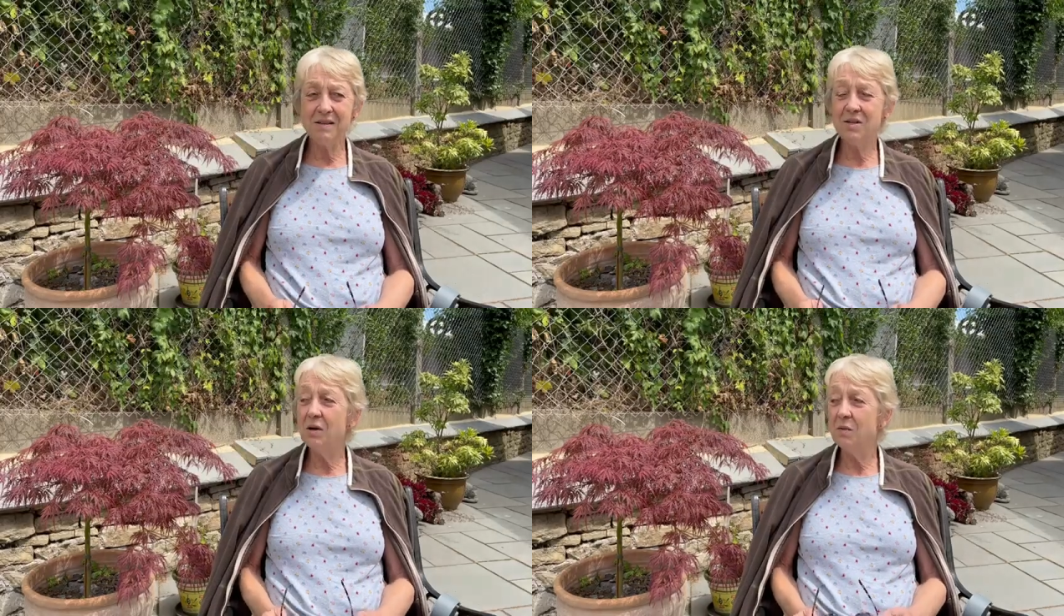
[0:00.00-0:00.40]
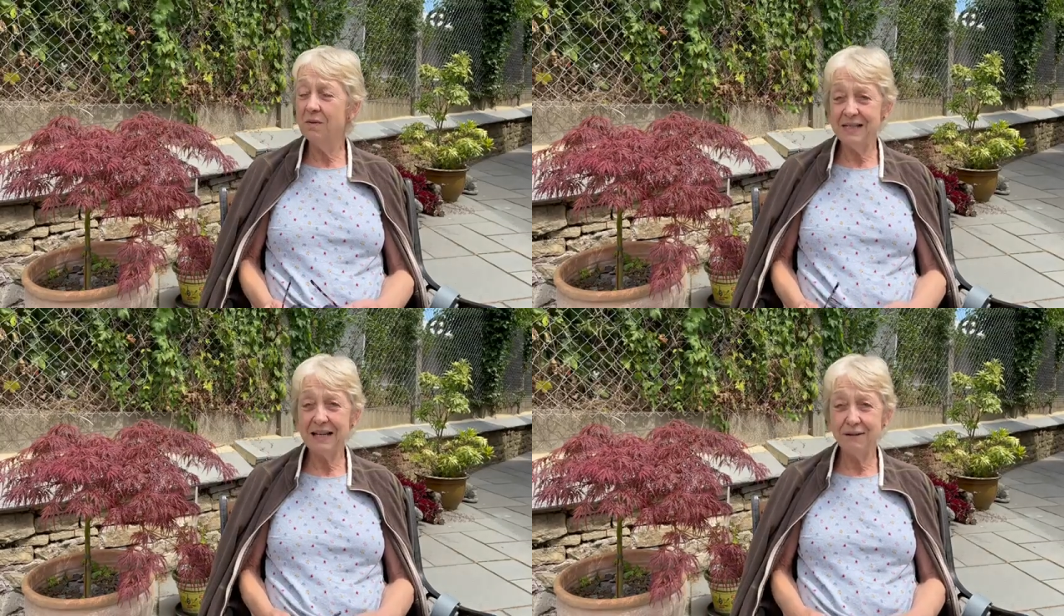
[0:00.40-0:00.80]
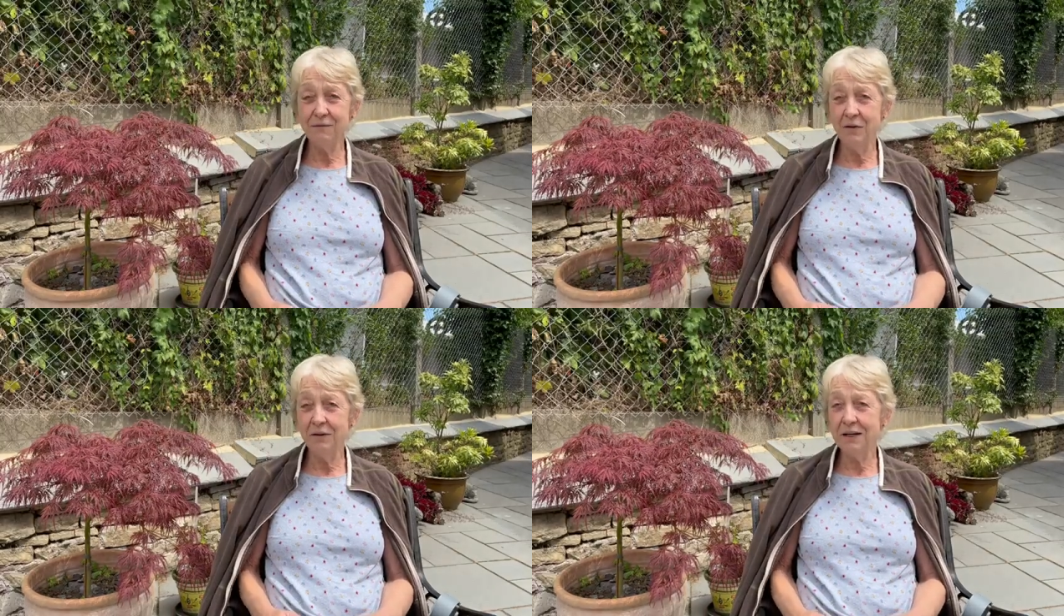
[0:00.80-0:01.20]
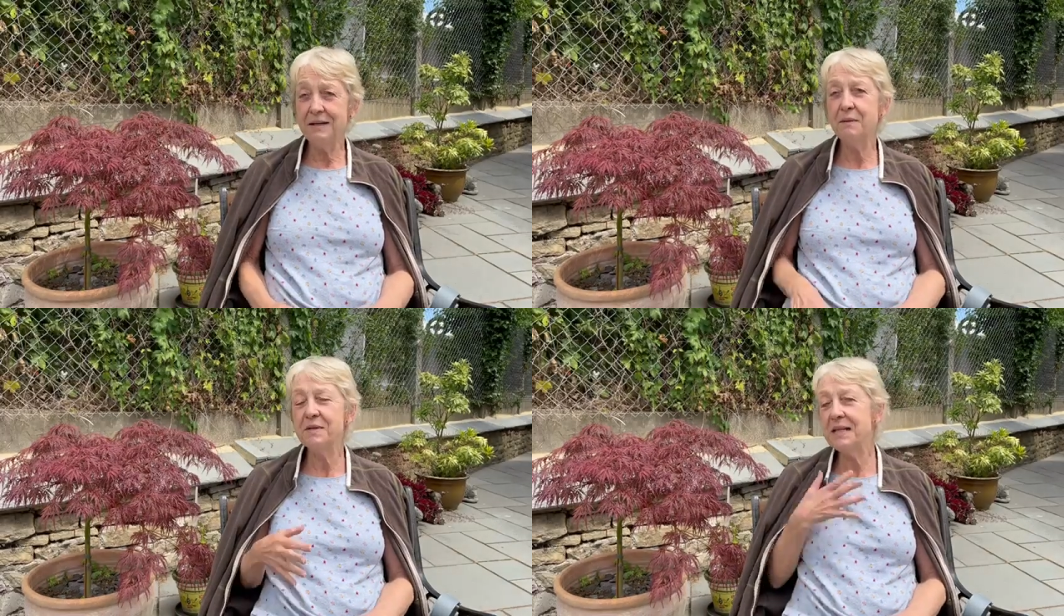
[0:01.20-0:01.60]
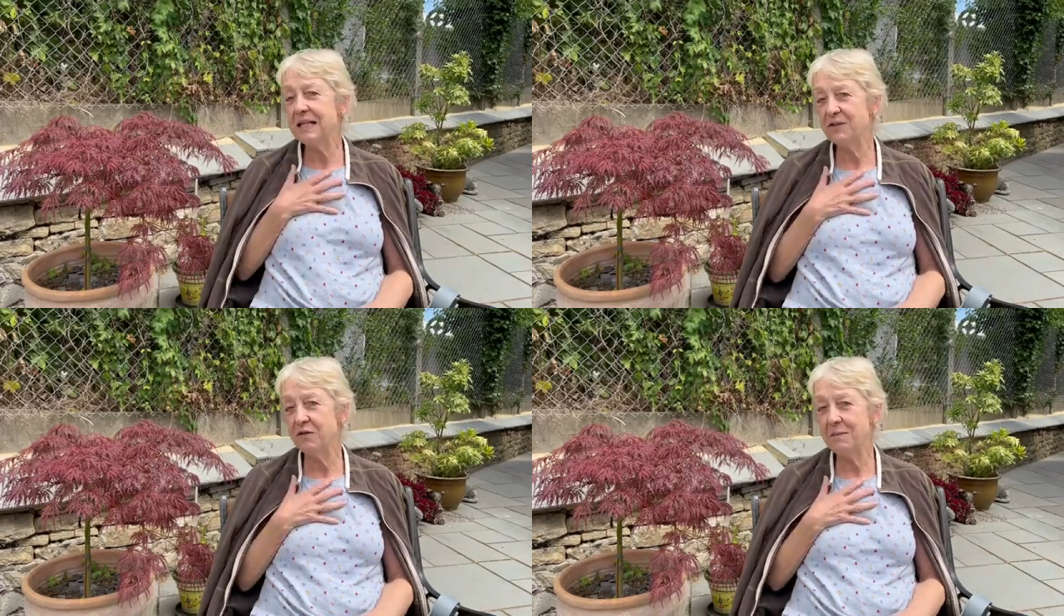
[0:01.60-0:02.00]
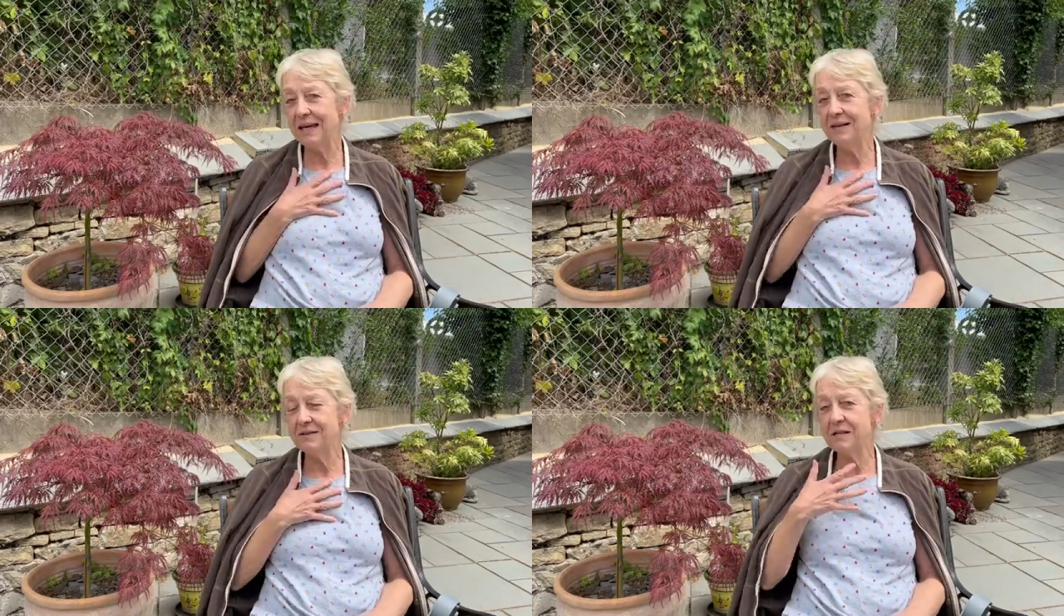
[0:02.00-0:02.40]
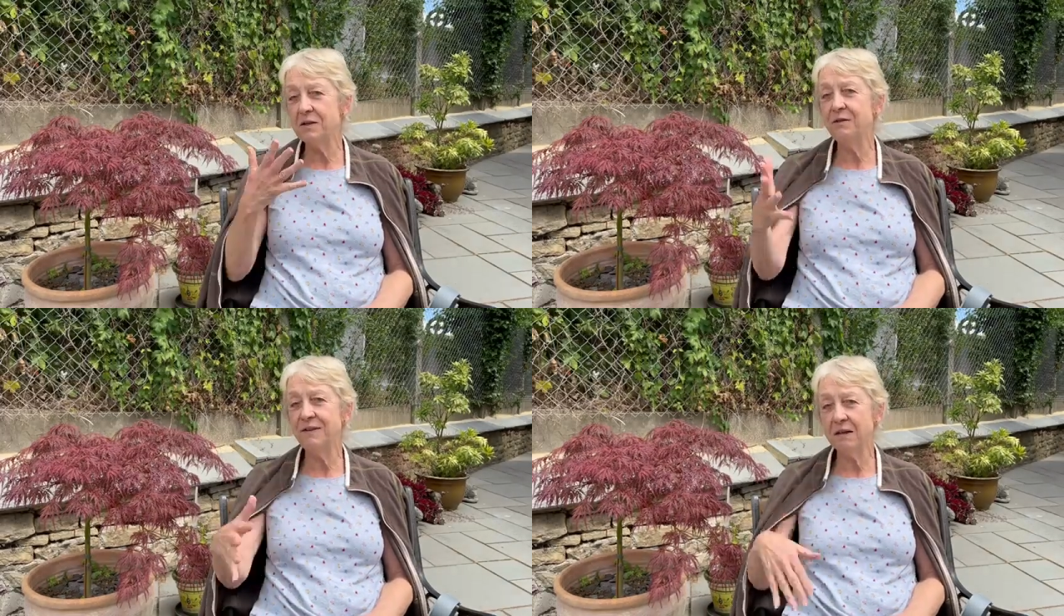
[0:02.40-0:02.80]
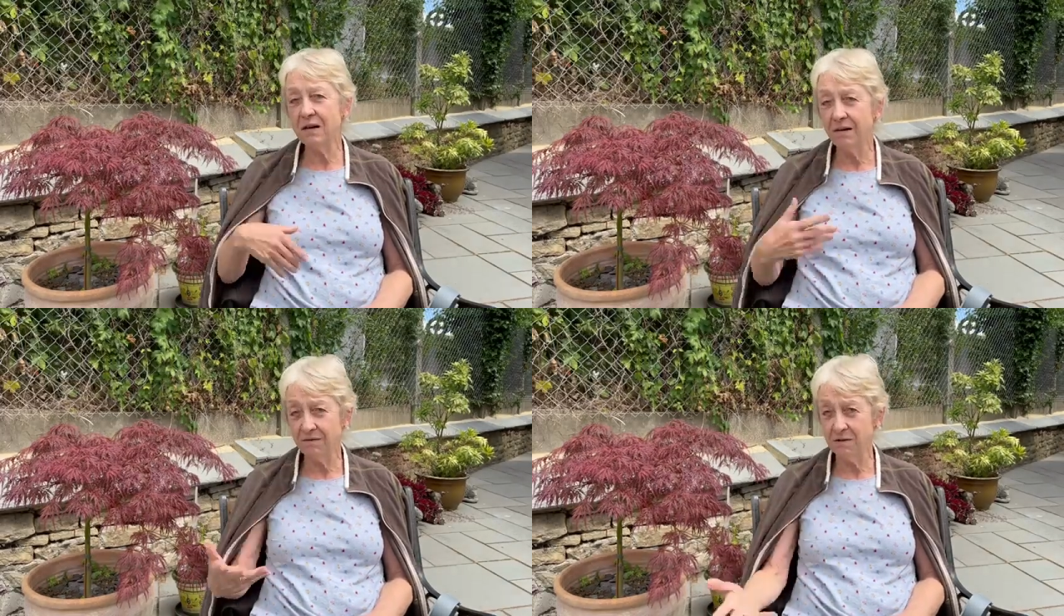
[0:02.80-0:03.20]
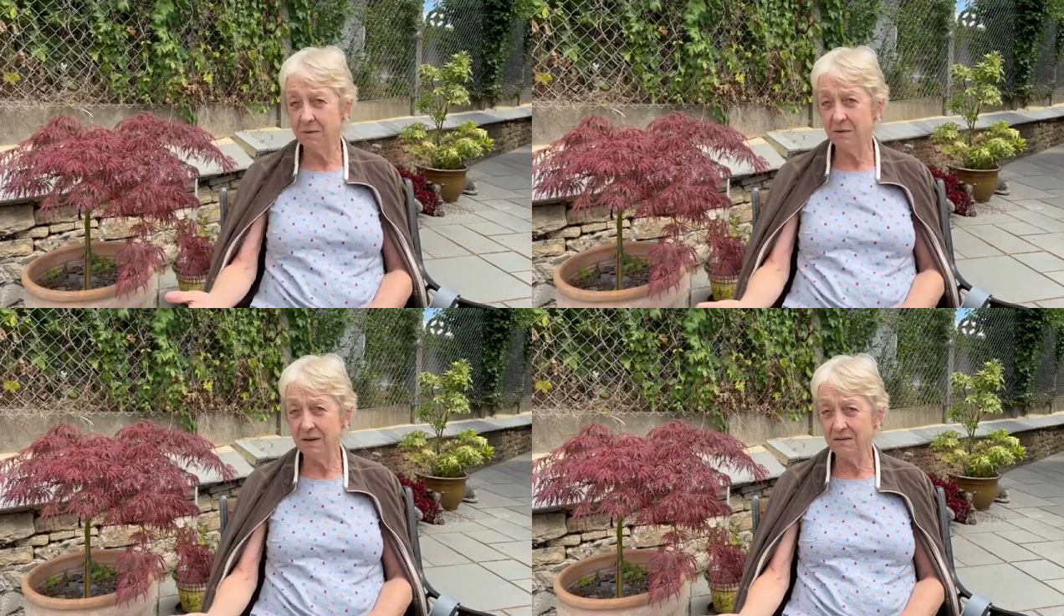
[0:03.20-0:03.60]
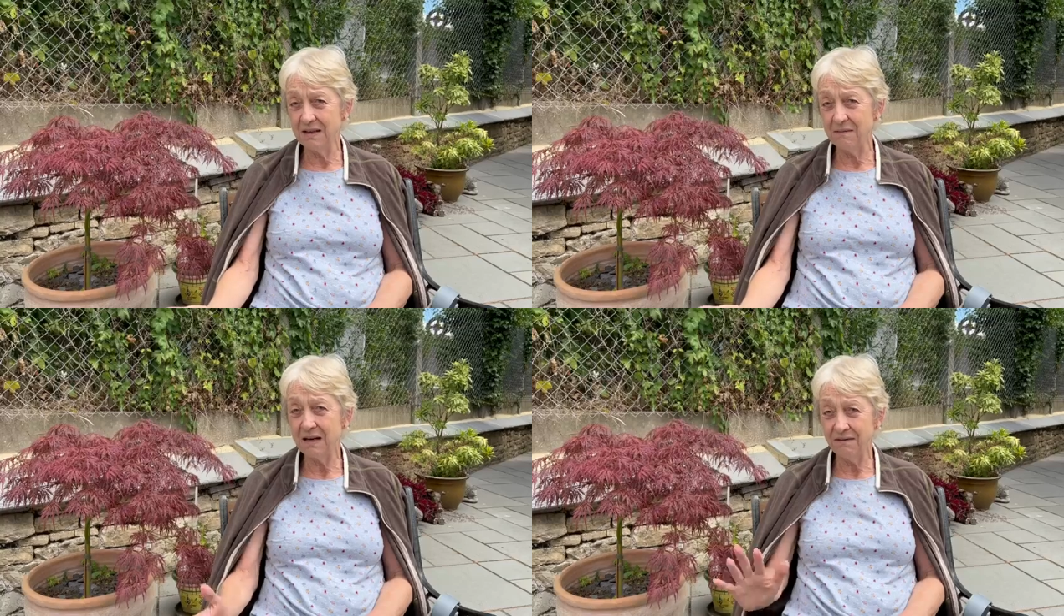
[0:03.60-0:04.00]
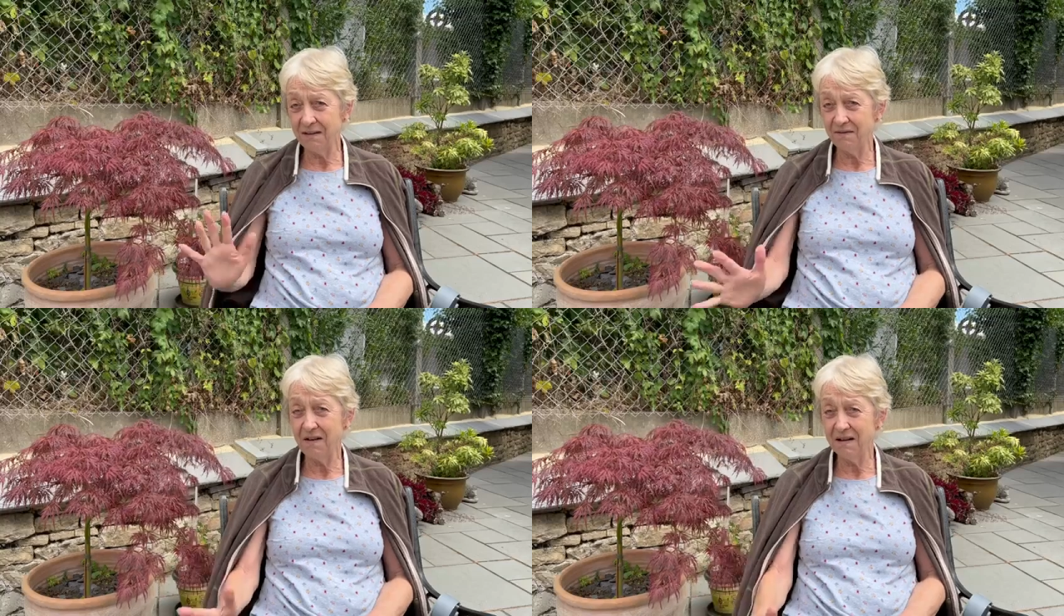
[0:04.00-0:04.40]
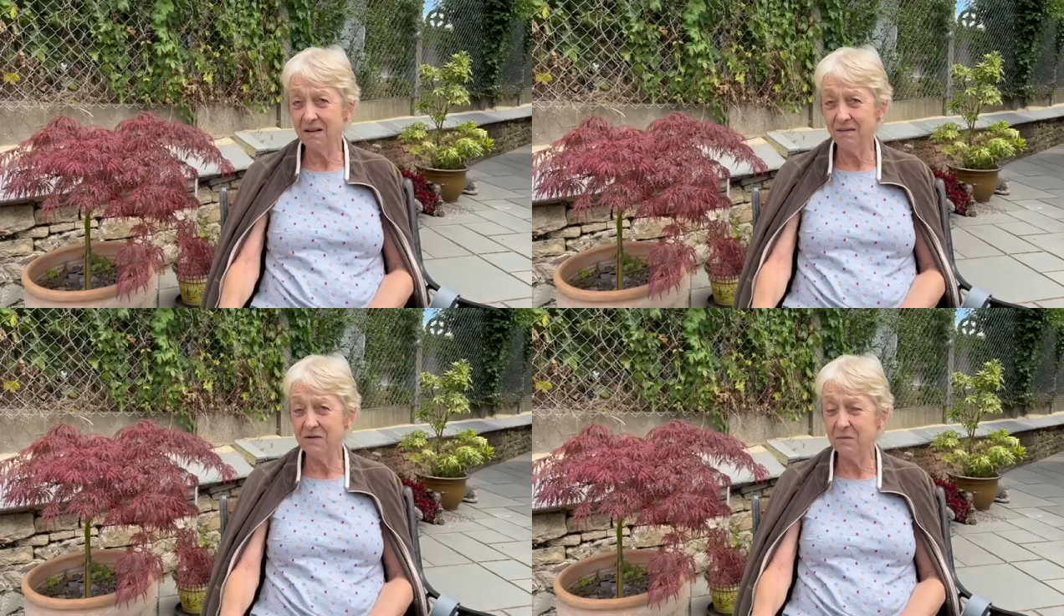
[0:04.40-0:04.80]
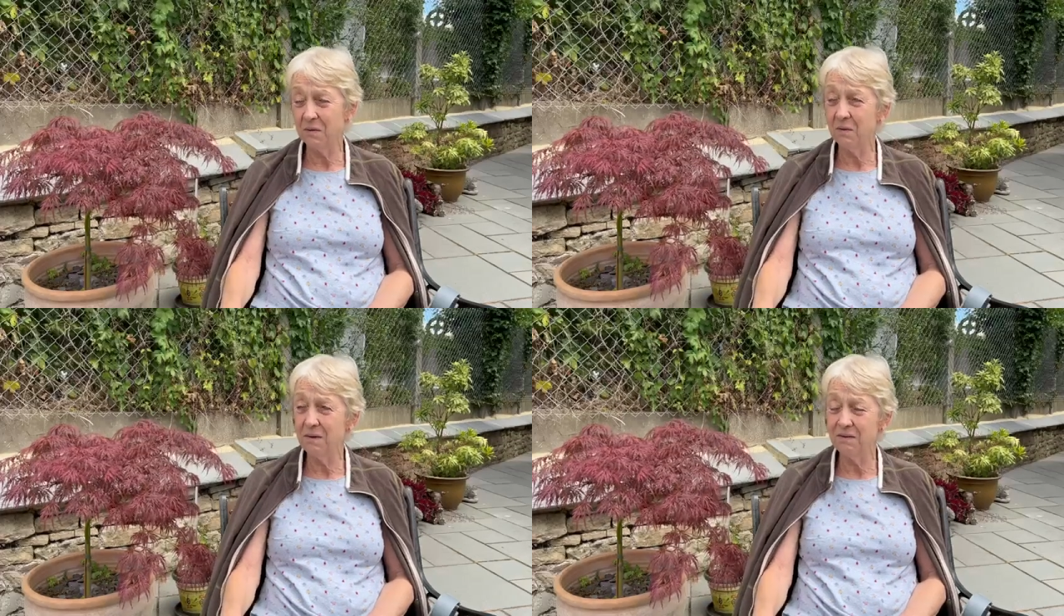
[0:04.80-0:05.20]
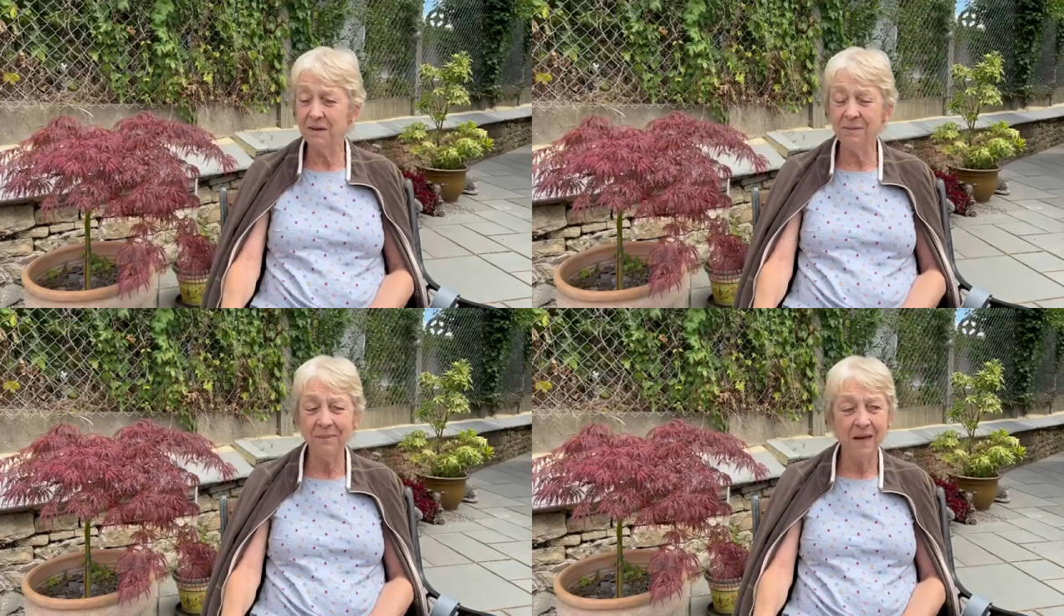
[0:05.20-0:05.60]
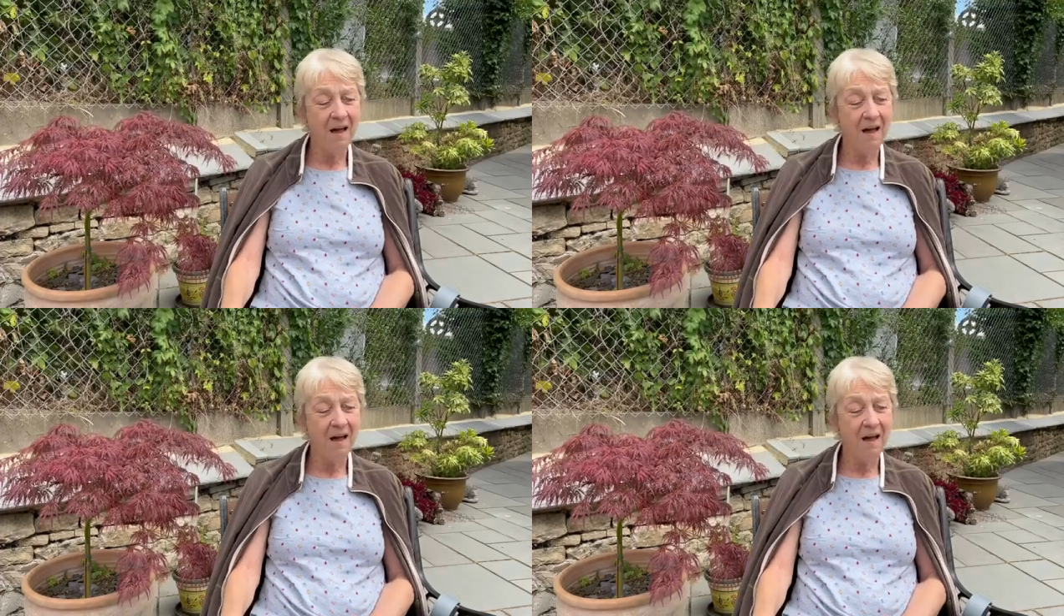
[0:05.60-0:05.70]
So delightful. And it was nice for me to feel comfortable with them. I felt very comfortable with them.